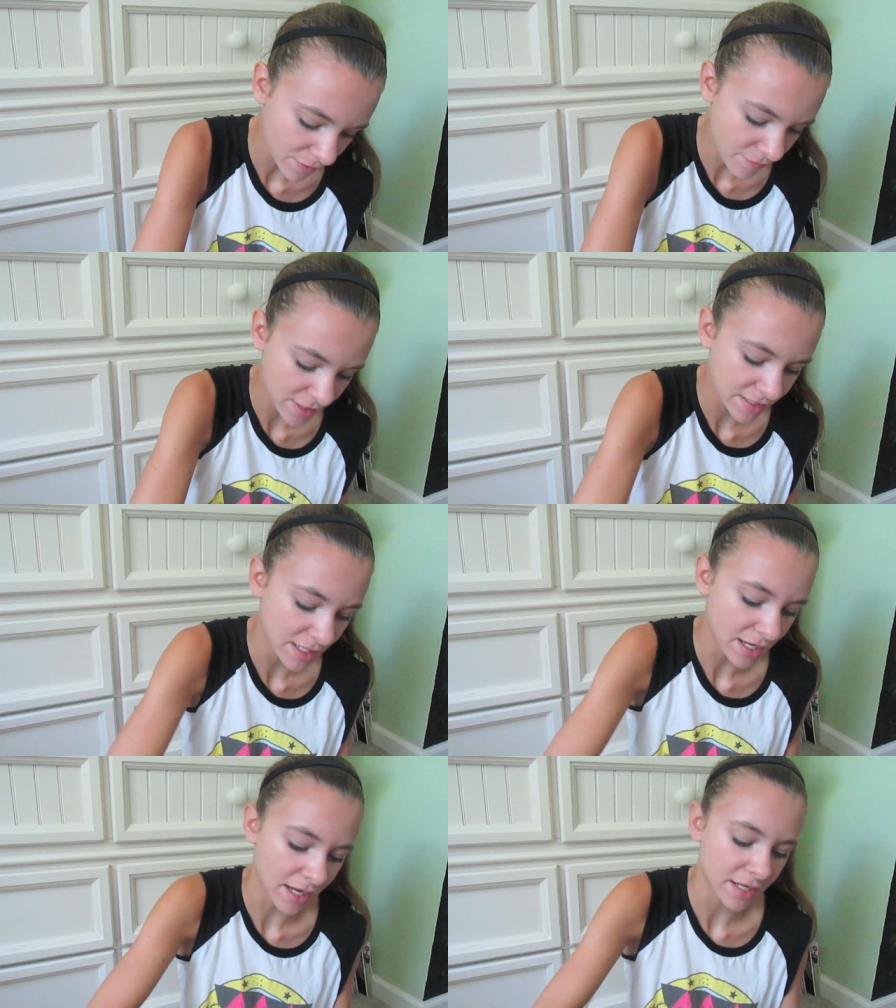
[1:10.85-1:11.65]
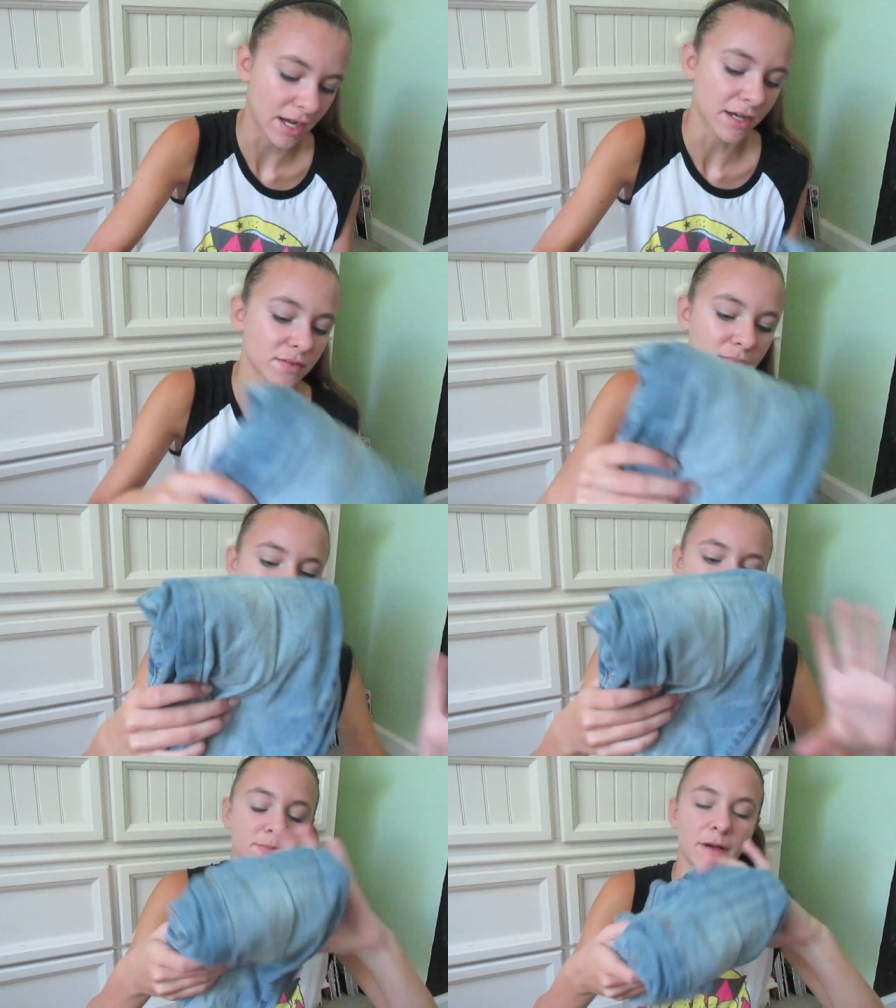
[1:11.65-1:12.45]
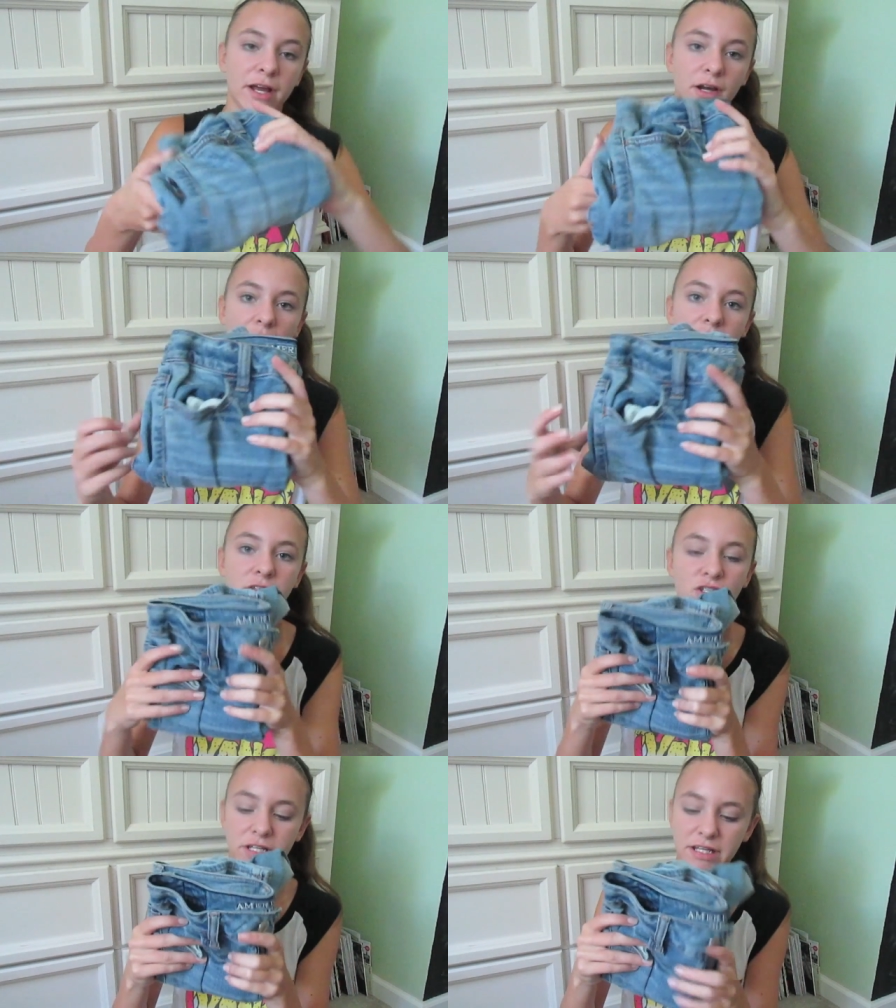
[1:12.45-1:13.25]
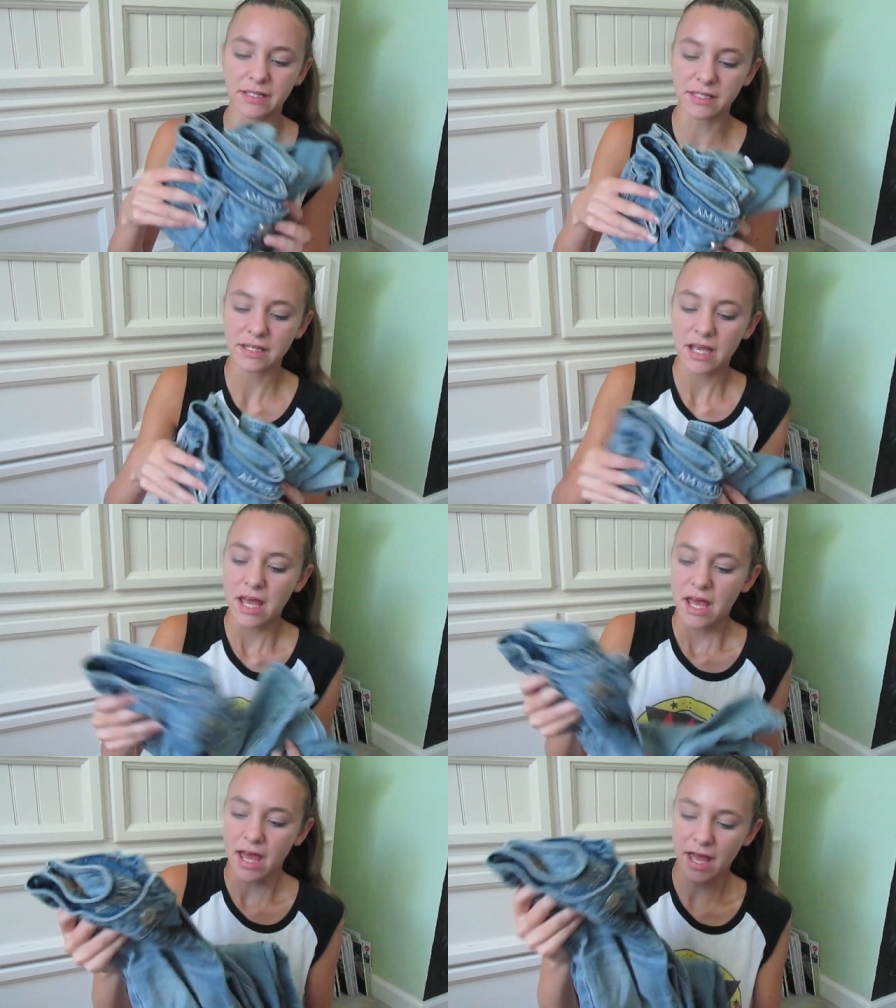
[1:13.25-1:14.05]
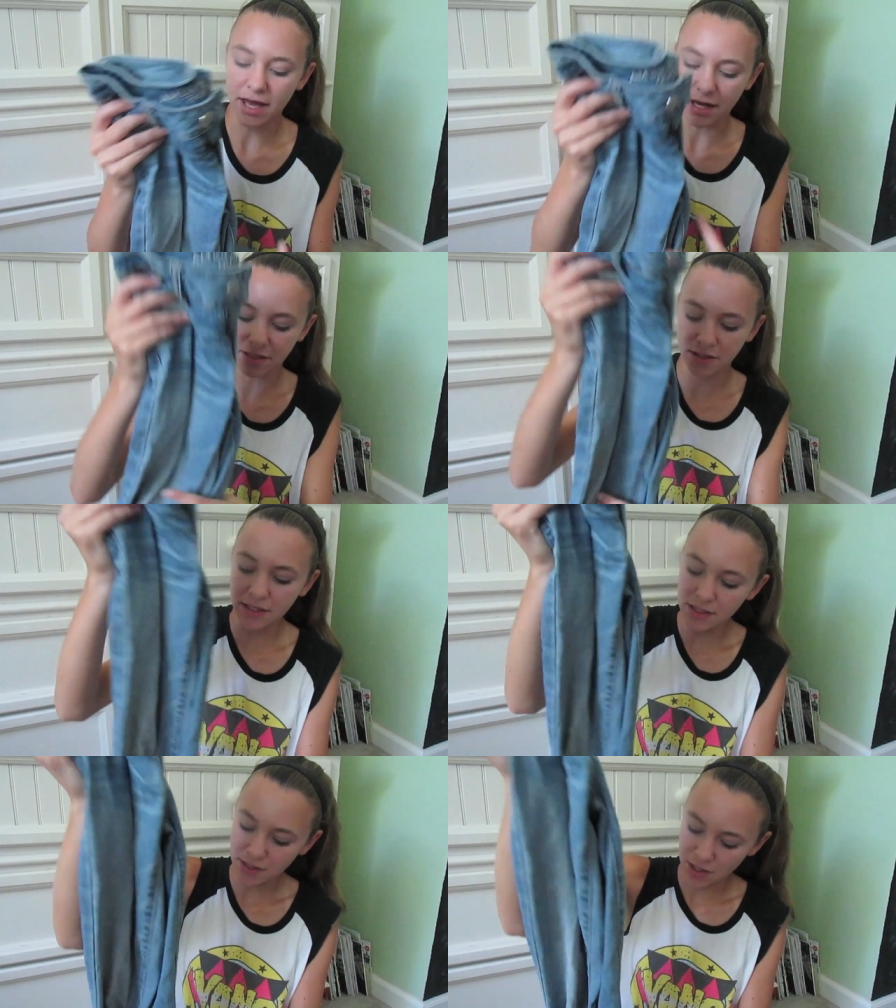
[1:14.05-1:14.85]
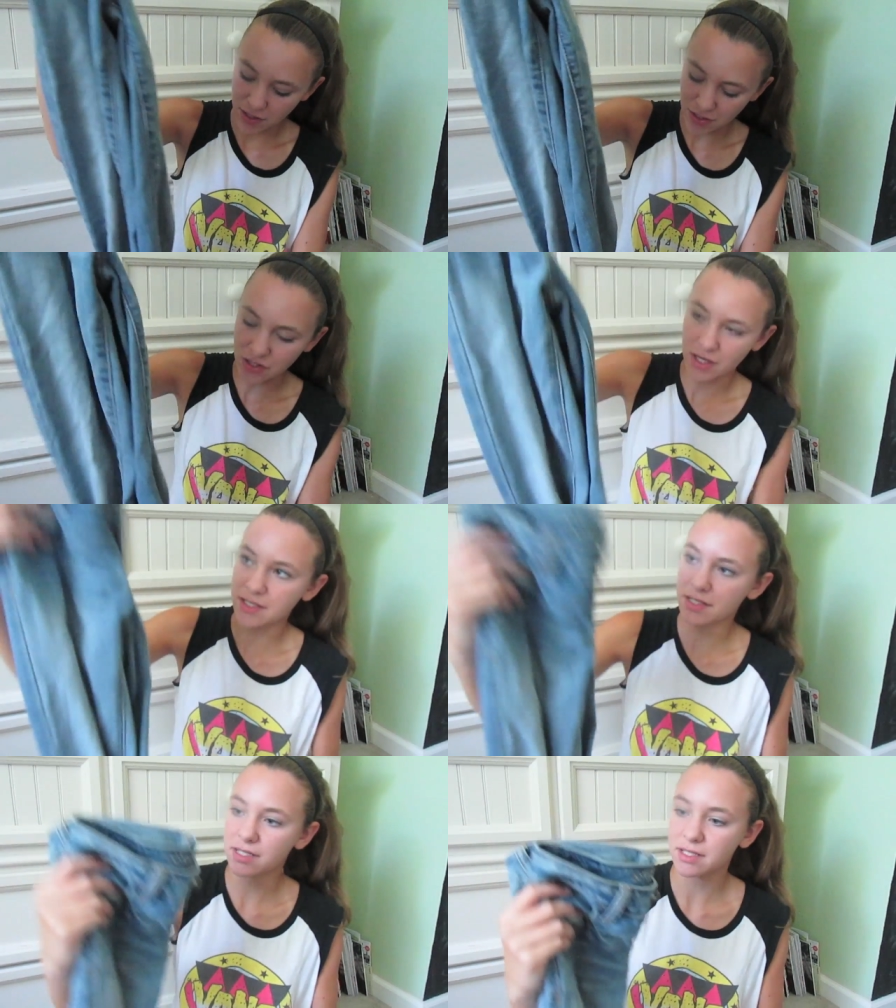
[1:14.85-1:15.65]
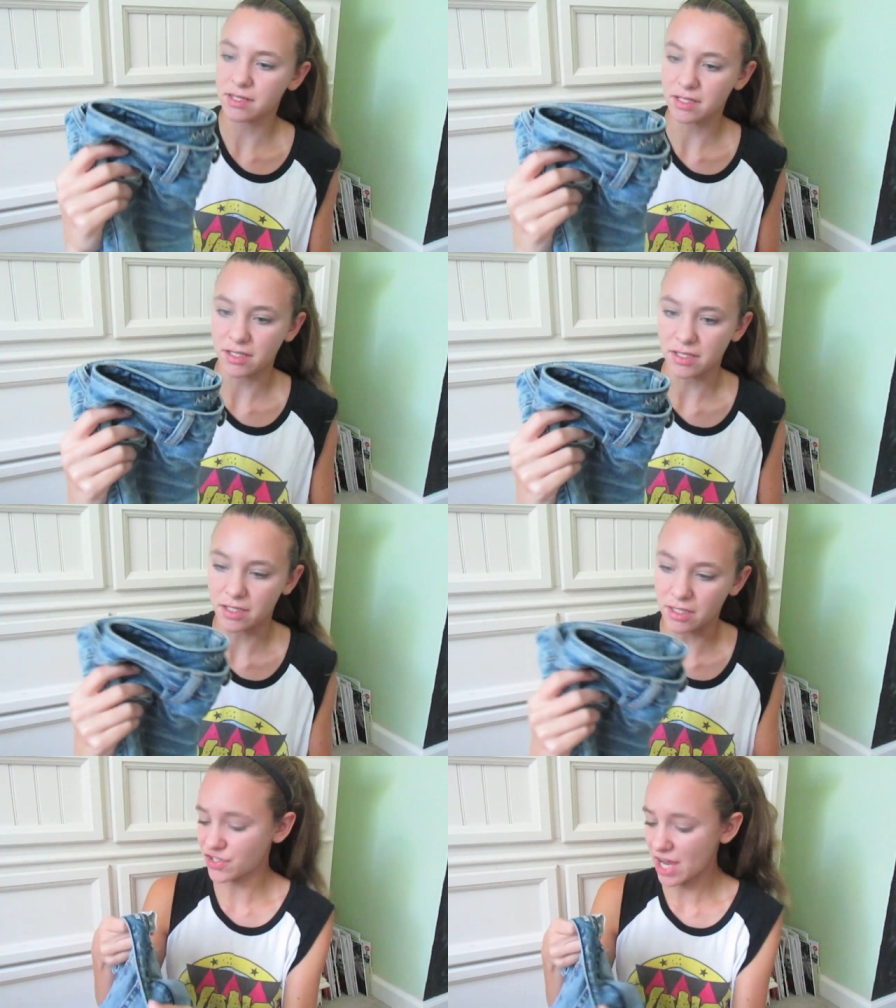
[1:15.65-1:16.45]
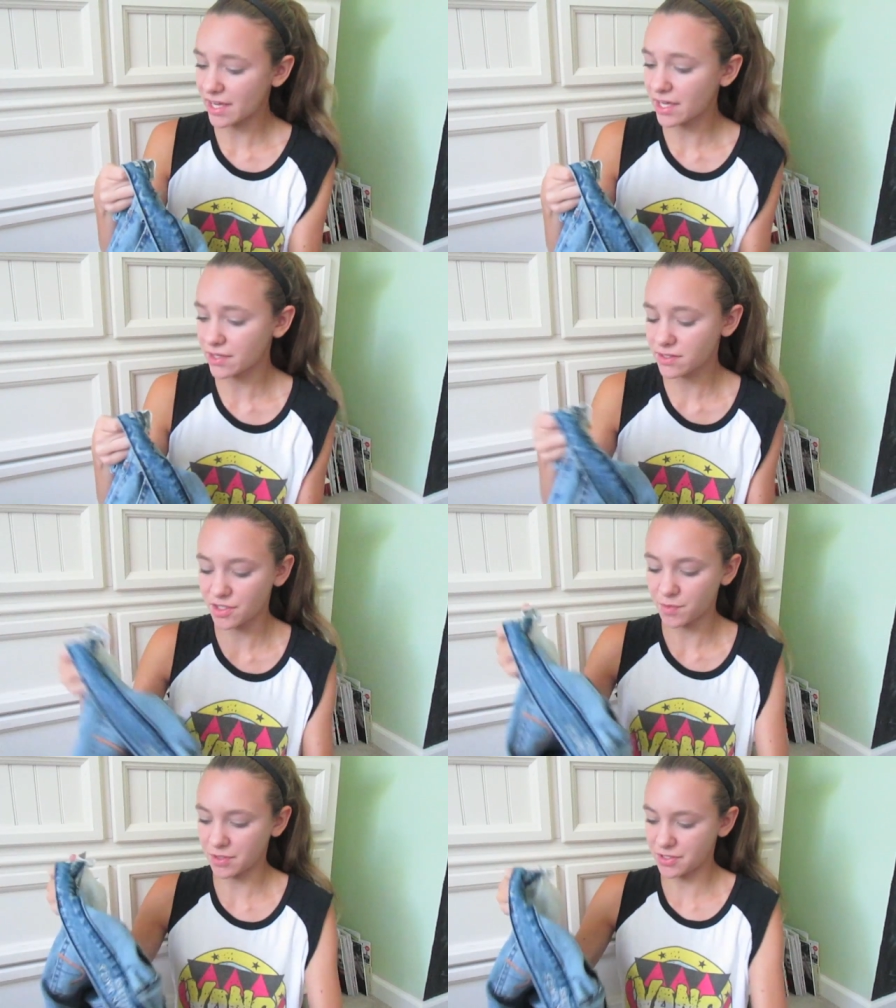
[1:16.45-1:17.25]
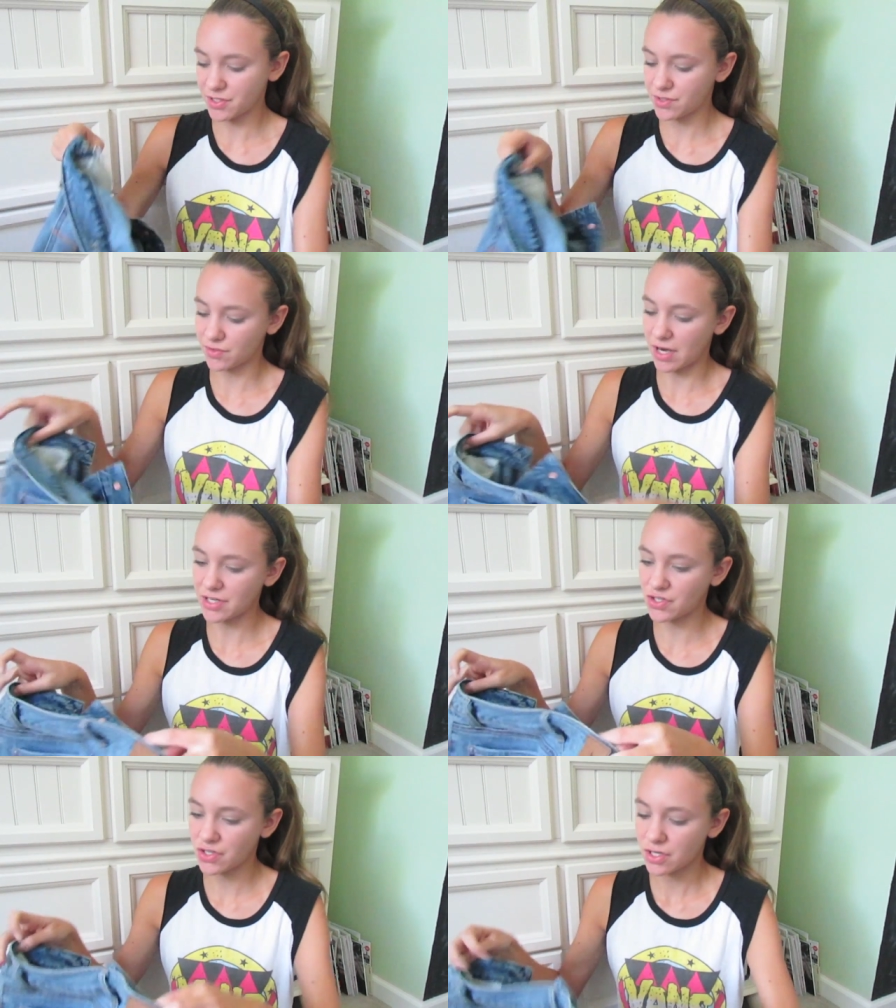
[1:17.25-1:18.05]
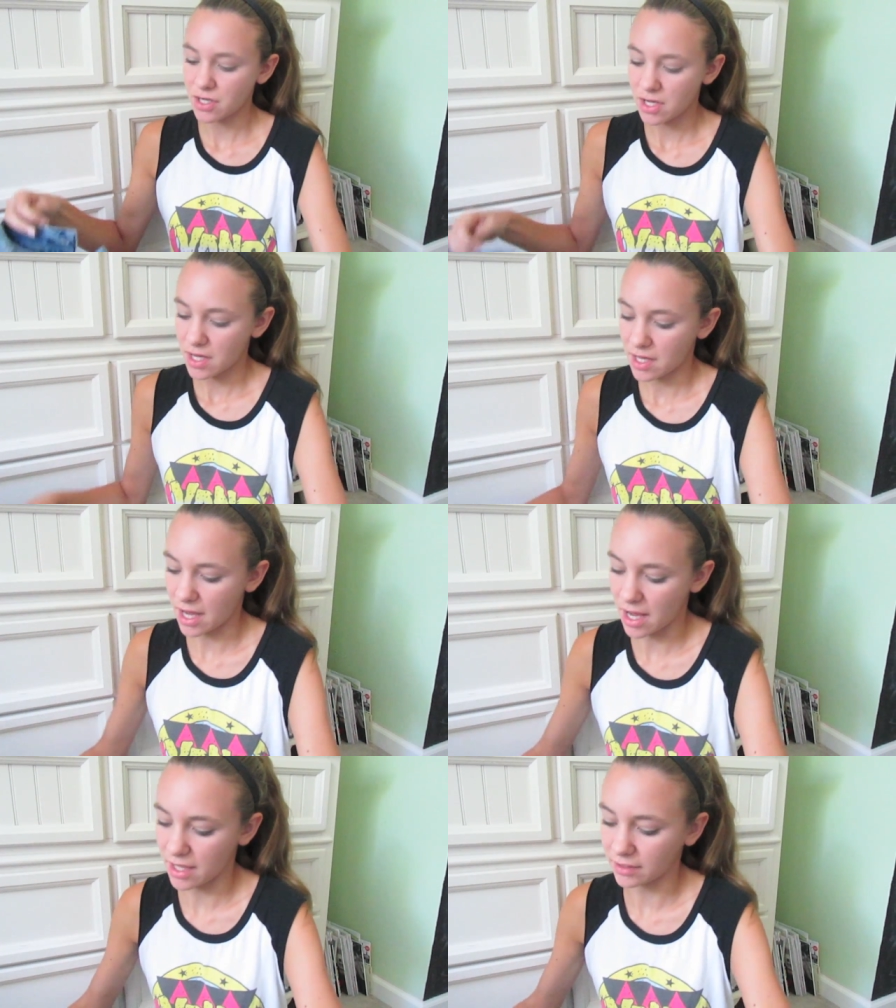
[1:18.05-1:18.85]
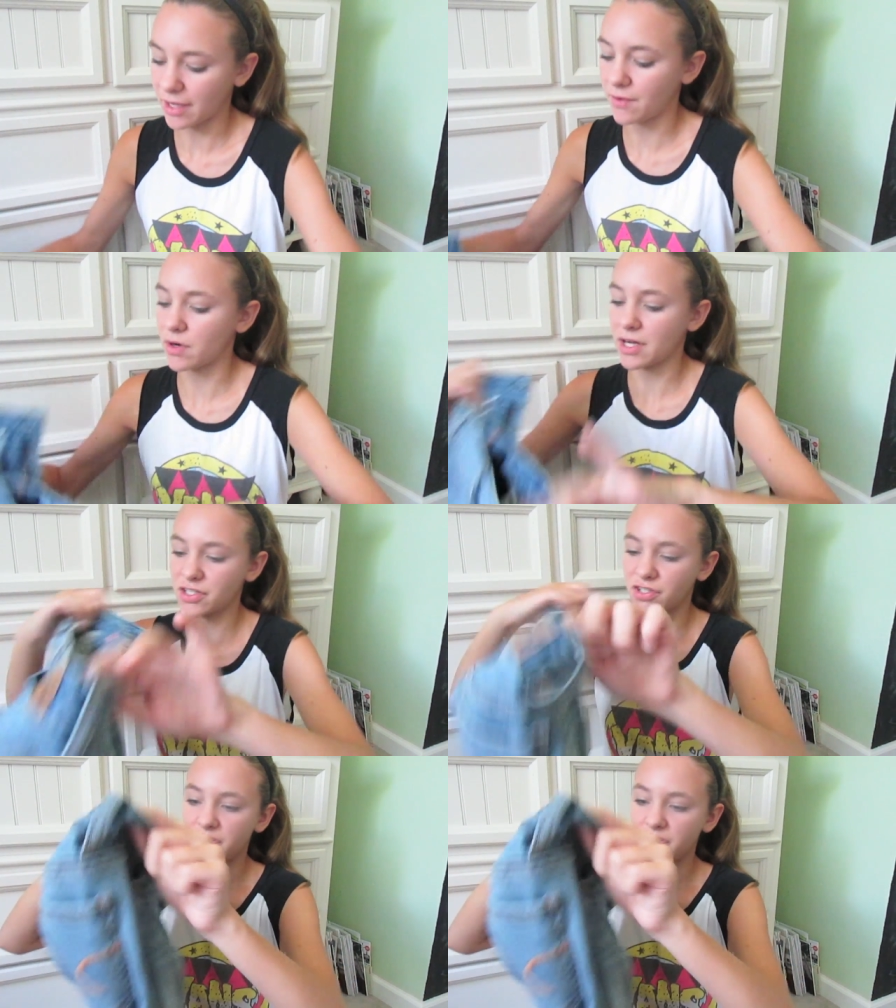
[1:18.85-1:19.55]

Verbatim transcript: The first thing I got was this pair of jeans, and these are just the jegging super stretch uh, light wash